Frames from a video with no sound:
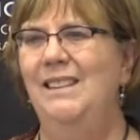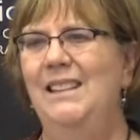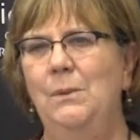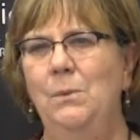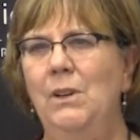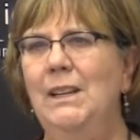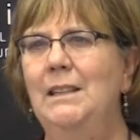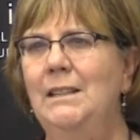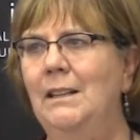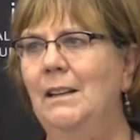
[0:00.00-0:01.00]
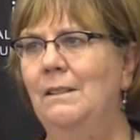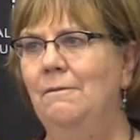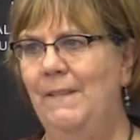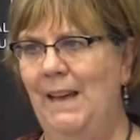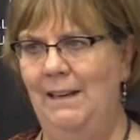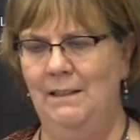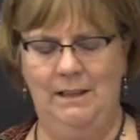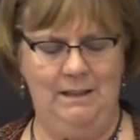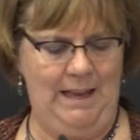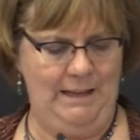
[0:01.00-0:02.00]
This work isn't confined
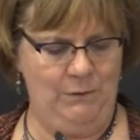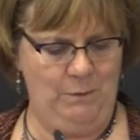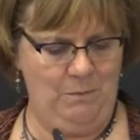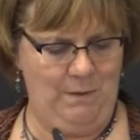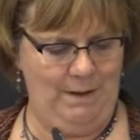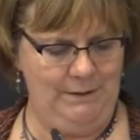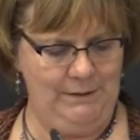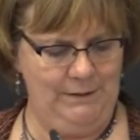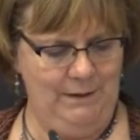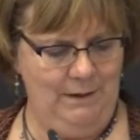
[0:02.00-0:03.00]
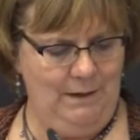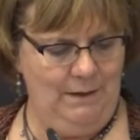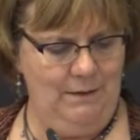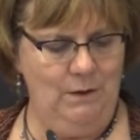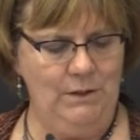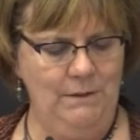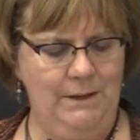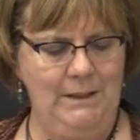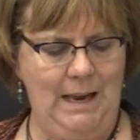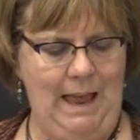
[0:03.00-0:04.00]
to classroom walls those of
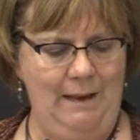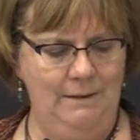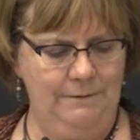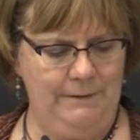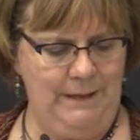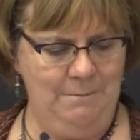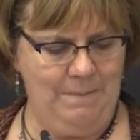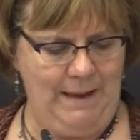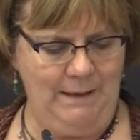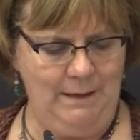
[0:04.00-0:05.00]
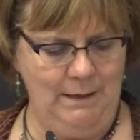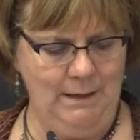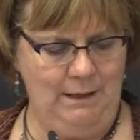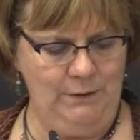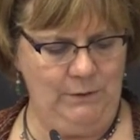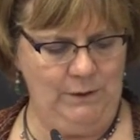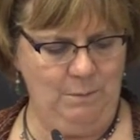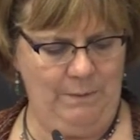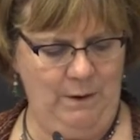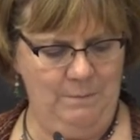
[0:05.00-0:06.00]
us actively embedded in cultural
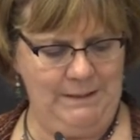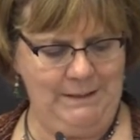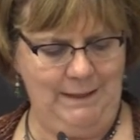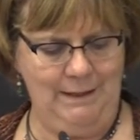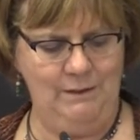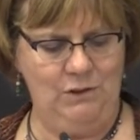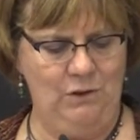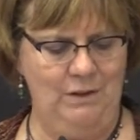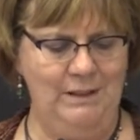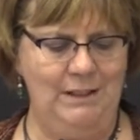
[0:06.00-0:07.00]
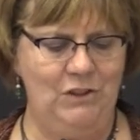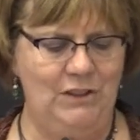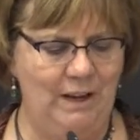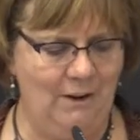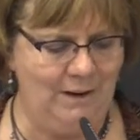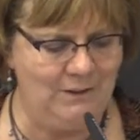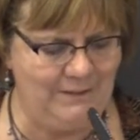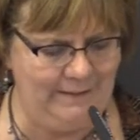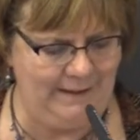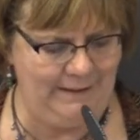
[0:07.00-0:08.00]
diplomacy can certainly share our
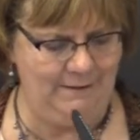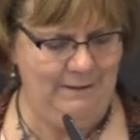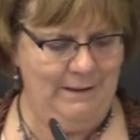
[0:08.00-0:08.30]
delight